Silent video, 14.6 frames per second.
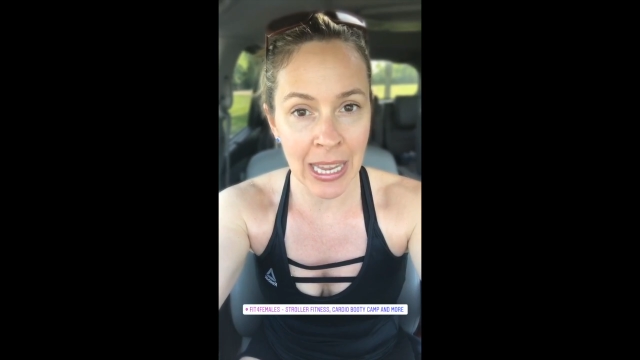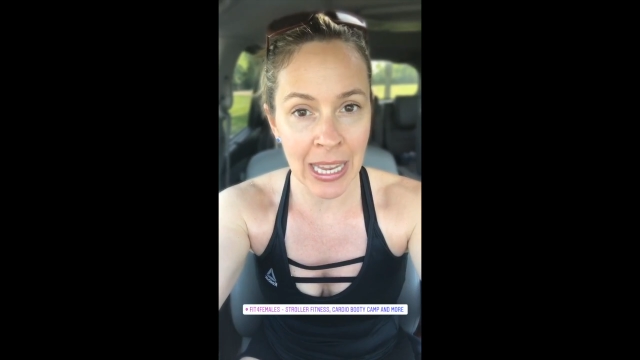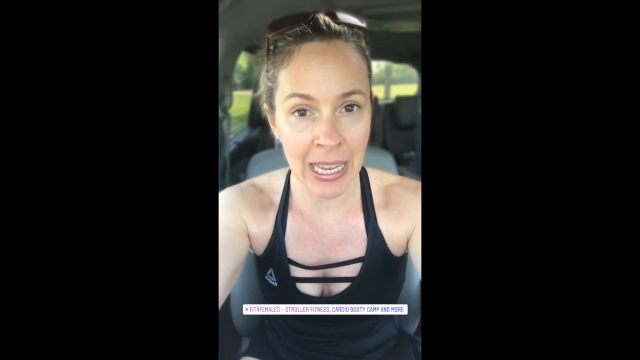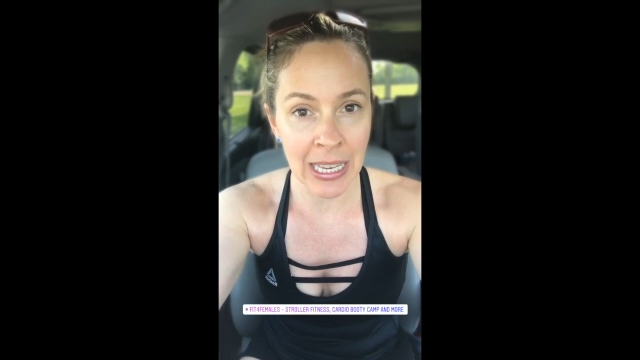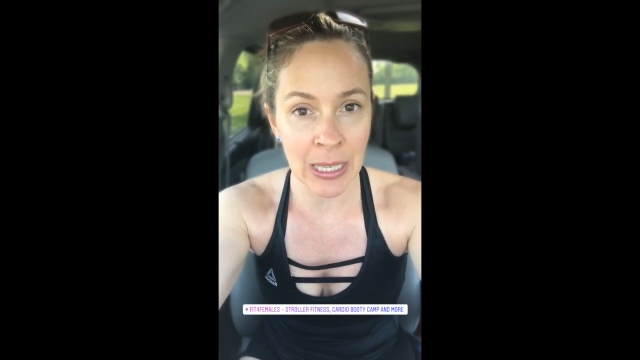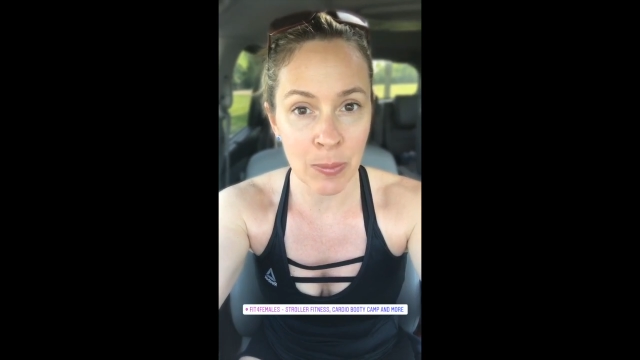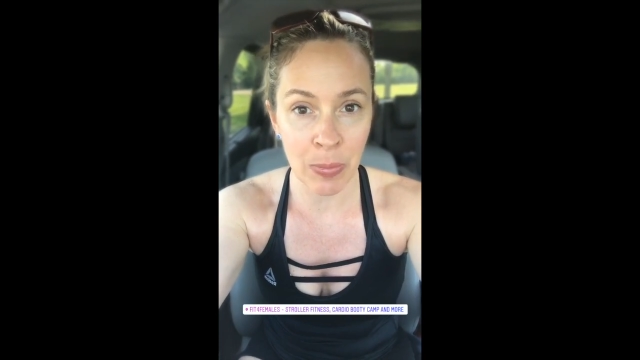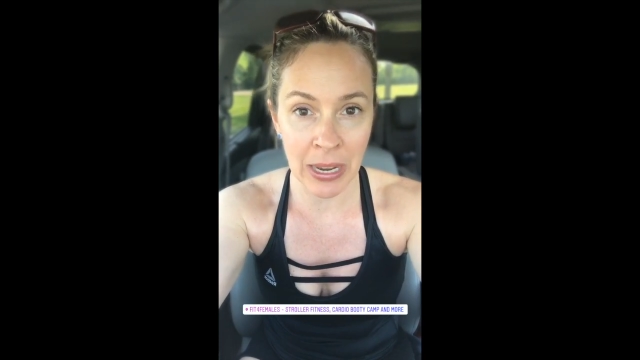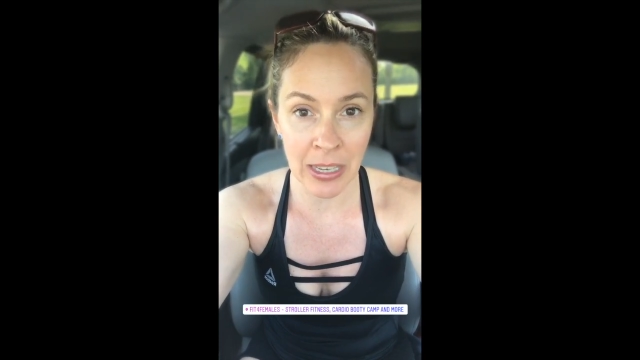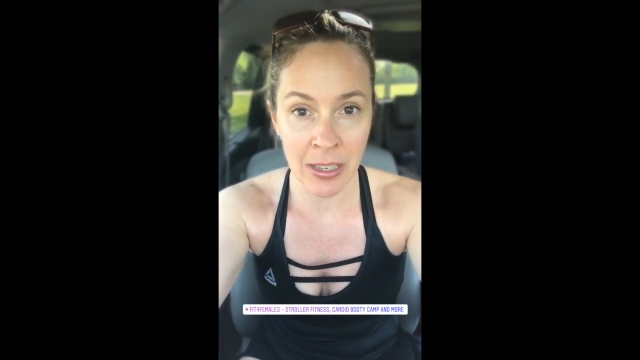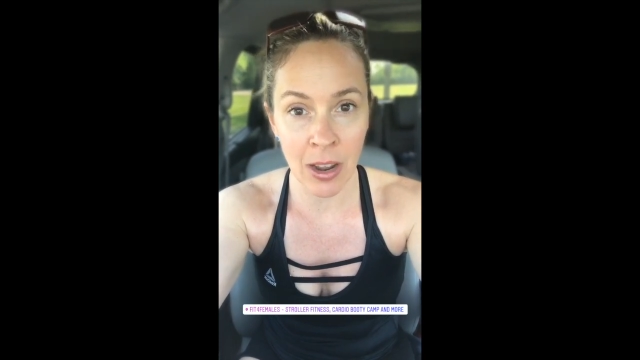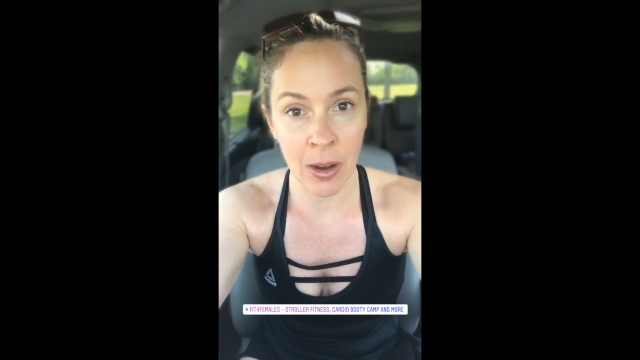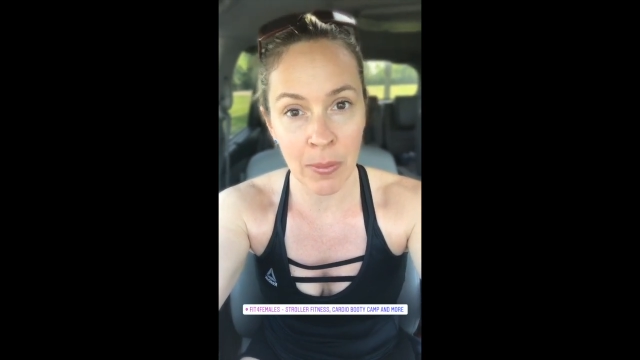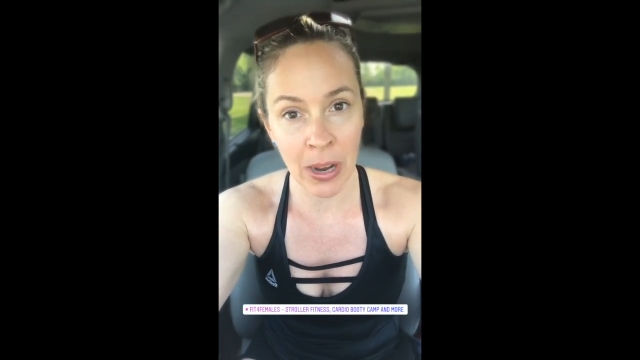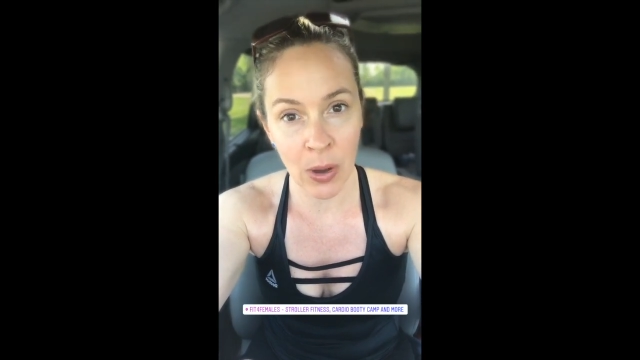is based
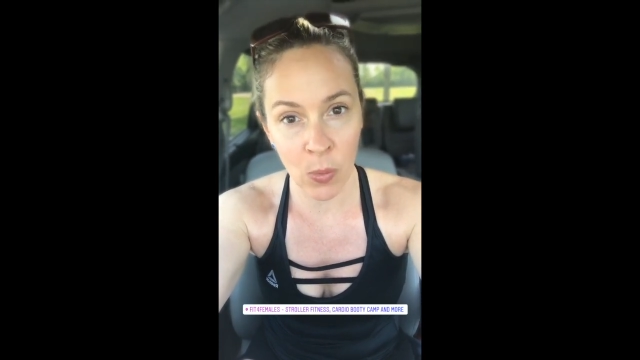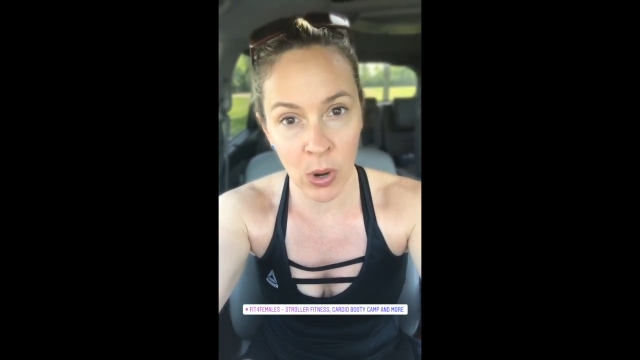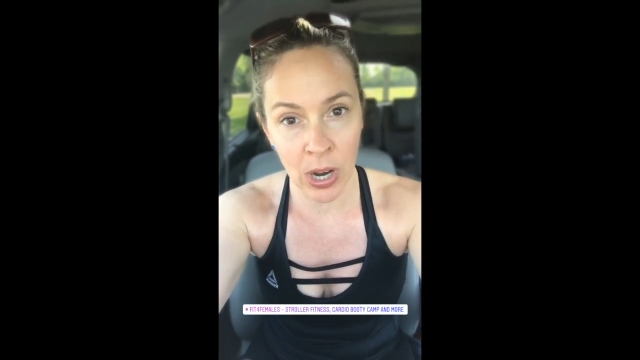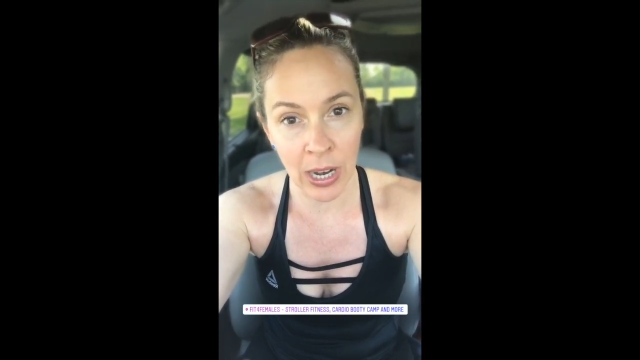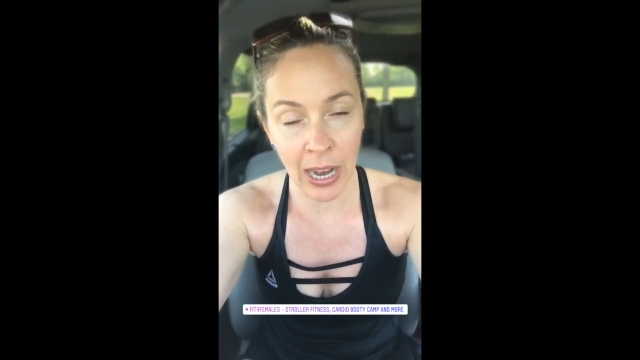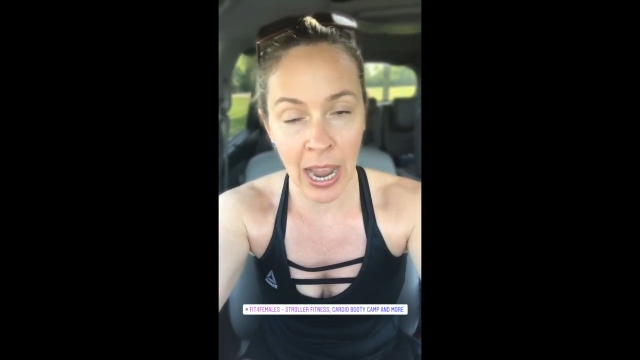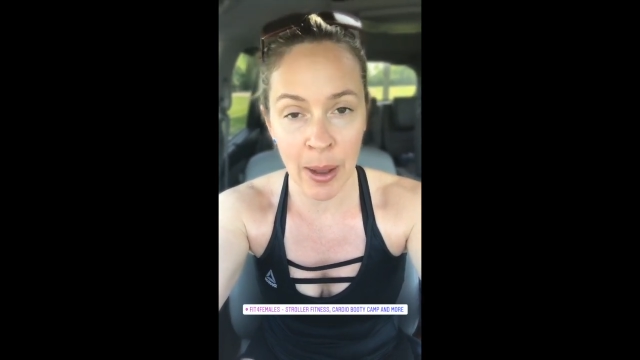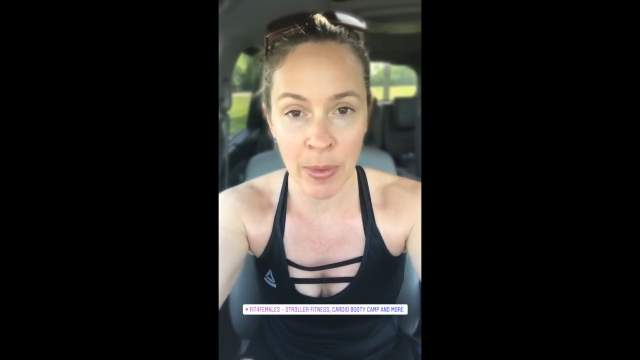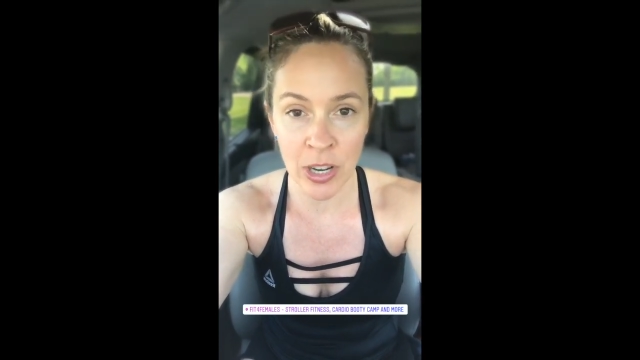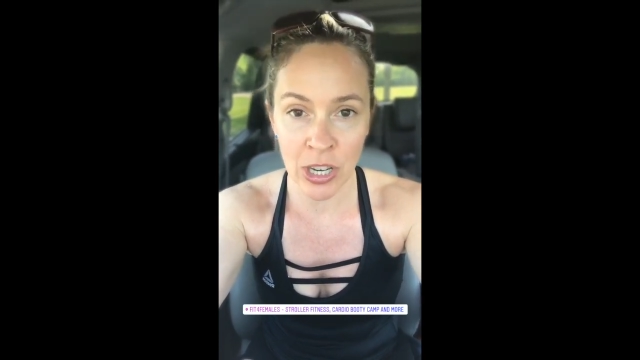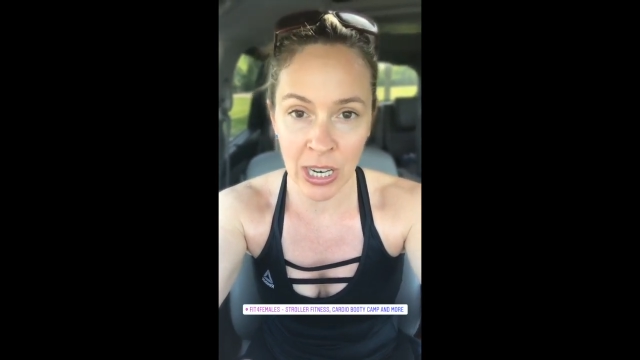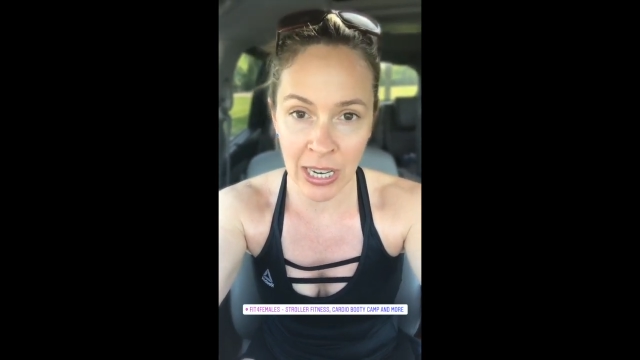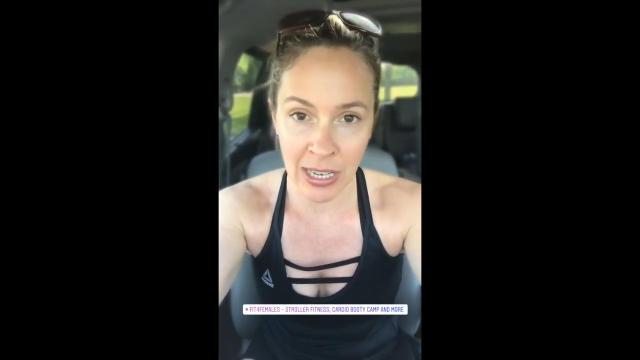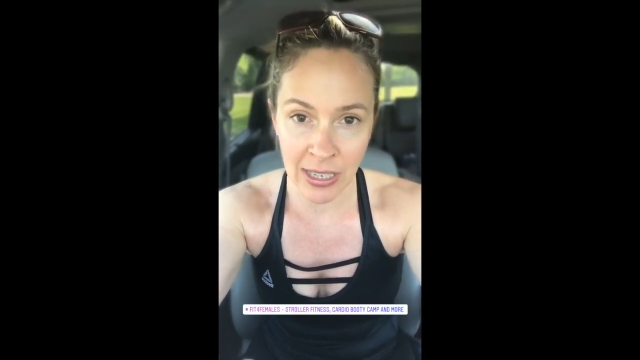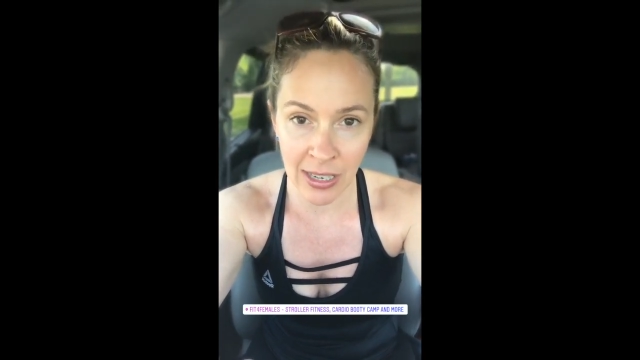on my work, how much
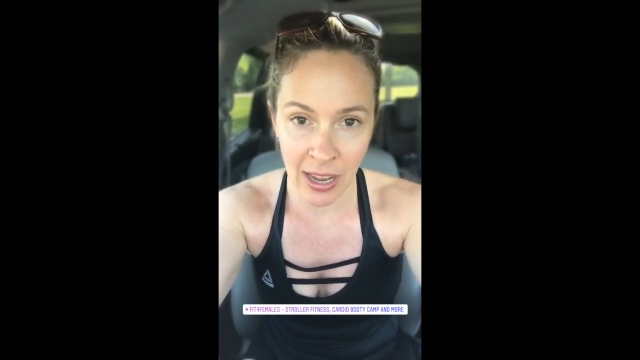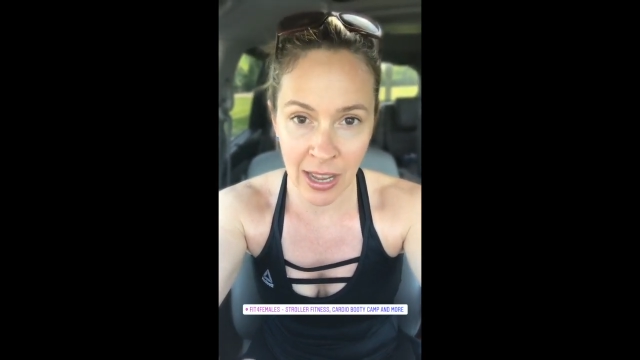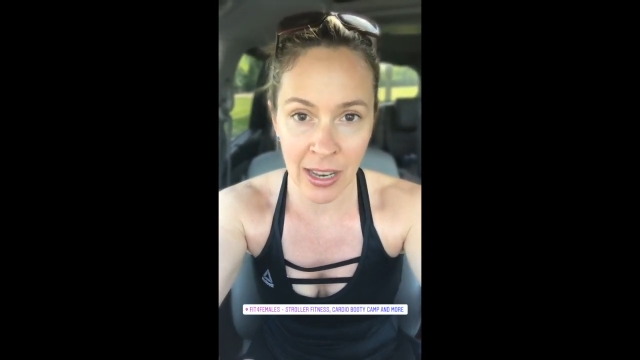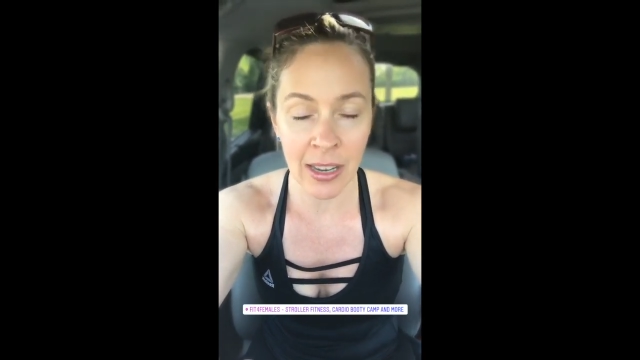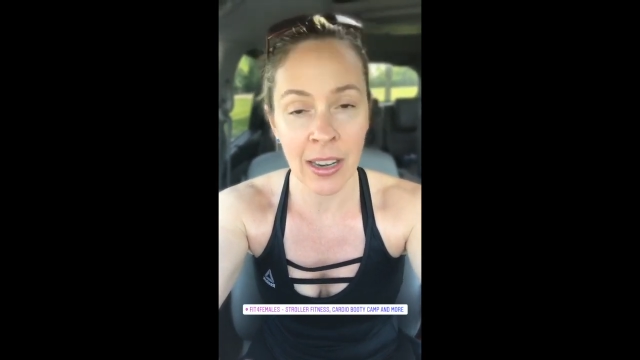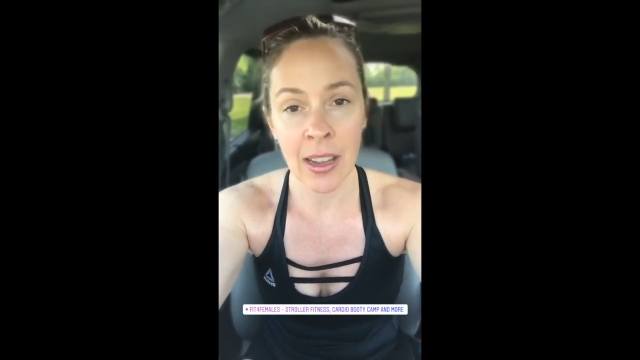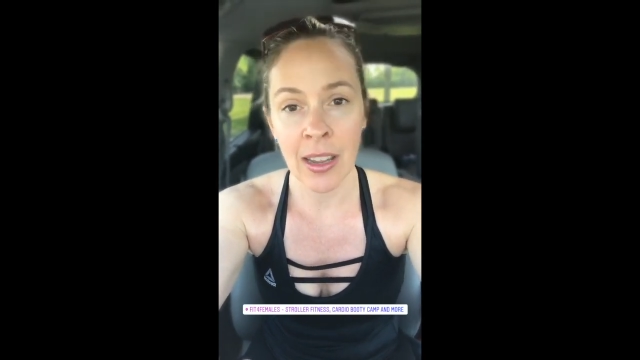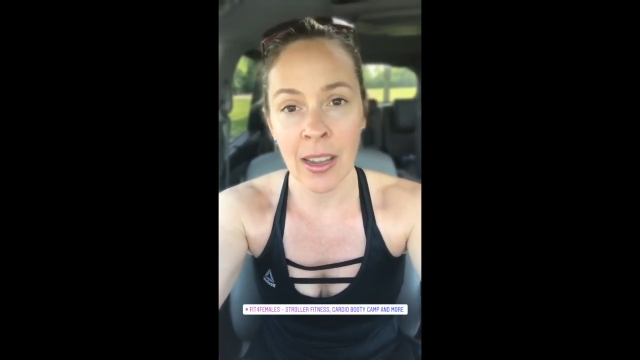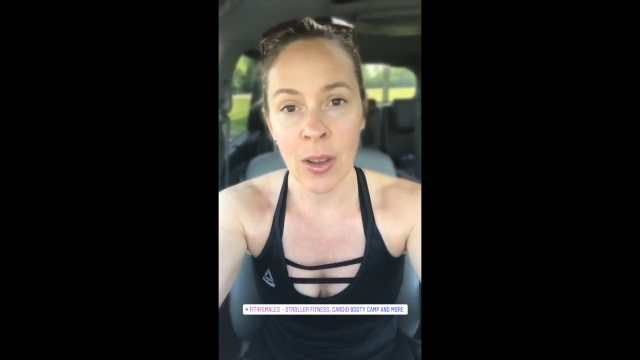I get done,